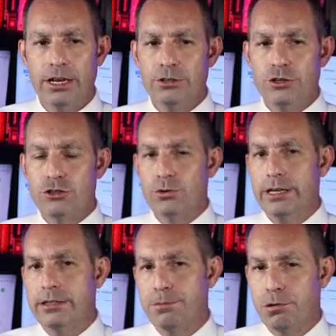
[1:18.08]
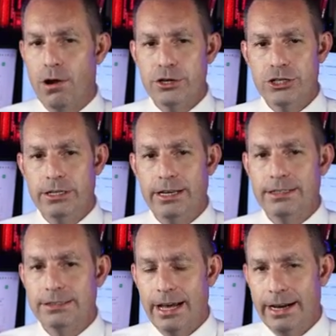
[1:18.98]
to treat depression,
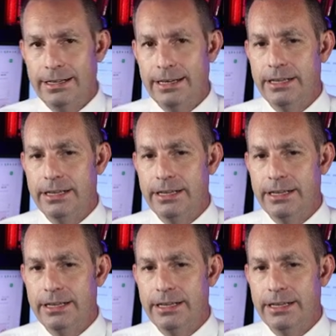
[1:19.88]
anxiety,